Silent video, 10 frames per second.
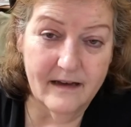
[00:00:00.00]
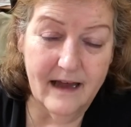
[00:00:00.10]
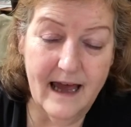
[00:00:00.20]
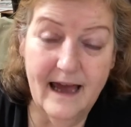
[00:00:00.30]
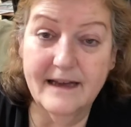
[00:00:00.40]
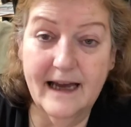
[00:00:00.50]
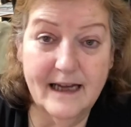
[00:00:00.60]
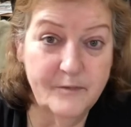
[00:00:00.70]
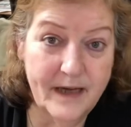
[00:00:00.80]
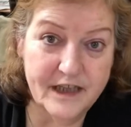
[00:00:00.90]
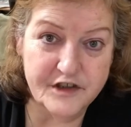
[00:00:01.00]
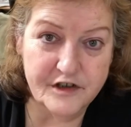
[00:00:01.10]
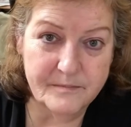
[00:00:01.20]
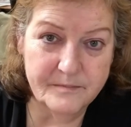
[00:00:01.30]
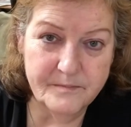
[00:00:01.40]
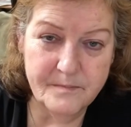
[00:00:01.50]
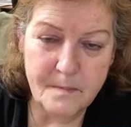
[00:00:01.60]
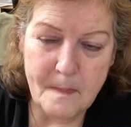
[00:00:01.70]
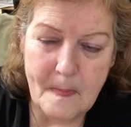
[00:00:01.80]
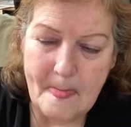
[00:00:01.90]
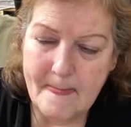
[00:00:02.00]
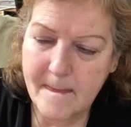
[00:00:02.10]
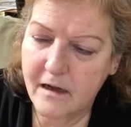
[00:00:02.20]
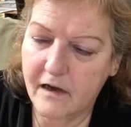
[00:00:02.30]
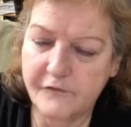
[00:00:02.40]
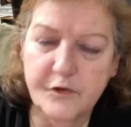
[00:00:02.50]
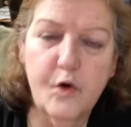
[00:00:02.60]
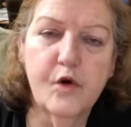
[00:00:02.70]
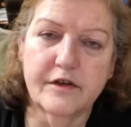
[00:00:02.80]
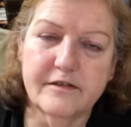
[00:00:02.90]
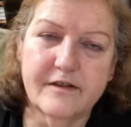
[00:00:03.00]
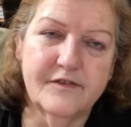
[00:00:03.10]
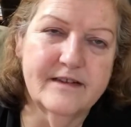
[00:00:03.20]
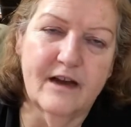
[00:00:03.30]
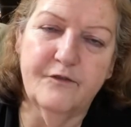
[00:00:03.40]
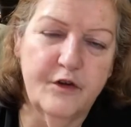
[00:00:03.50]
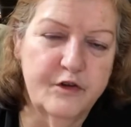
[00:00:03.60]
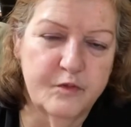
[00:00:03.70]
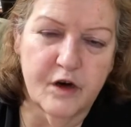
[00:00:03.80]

and I had a pager. Of course, the cell phones weren't